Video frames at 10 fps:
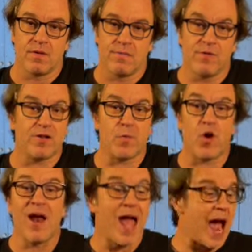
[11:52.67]

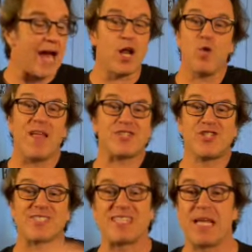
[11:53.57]
Furthermore, I know that's
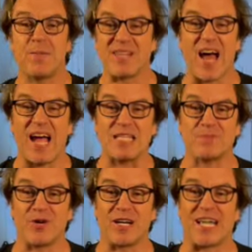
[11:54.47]
just the tip of the
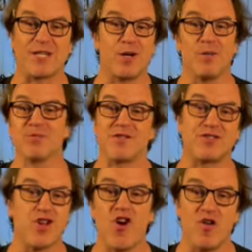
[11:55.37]
iceberg in terms of
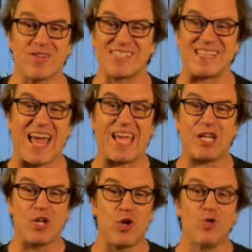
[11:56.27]
songs that
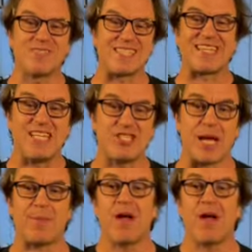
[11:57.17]
use this E shape.